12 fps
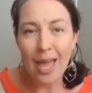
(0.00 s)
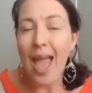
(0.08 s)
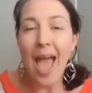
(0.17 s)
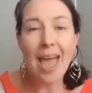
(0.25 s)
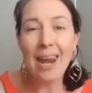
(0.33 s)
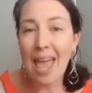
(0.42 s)

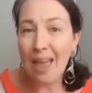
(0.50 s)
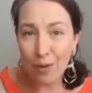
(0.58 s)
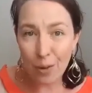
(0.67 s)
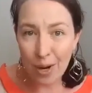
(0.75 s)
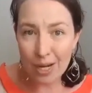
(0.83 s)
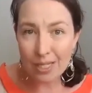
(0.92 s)
And
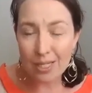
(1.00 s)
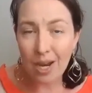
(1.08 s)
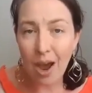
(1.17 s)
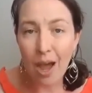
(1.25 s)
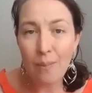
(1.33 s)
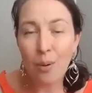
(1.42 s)
everyone is
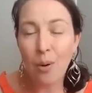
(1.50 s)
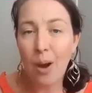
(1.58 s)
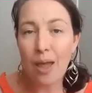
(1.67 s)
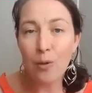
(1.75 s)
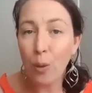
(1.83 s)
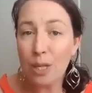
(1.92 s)
time poor,
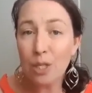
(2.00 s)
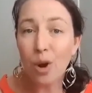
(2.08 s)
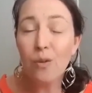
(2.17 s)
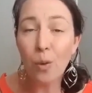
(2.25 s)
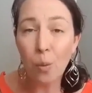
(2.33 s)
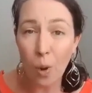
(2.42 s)
everyone's
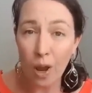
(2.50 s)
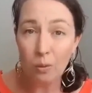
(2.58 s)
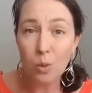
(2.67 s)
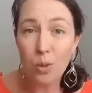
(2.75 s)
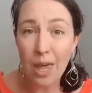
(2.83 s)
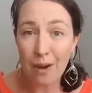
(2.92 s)
overwhelmed
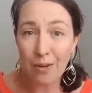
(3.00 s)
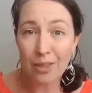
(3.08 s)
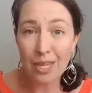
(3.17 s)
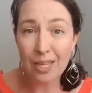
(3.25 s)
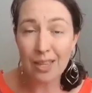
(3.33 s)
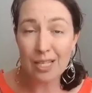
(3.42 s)
with
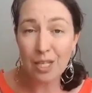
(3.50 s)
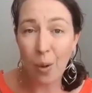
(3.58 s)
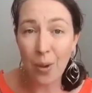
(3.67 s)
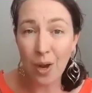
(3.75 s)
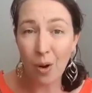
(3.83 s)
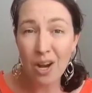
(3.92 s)
everything that's
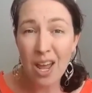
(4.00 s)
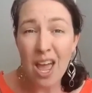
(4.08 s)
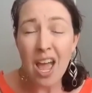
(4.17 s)
going on.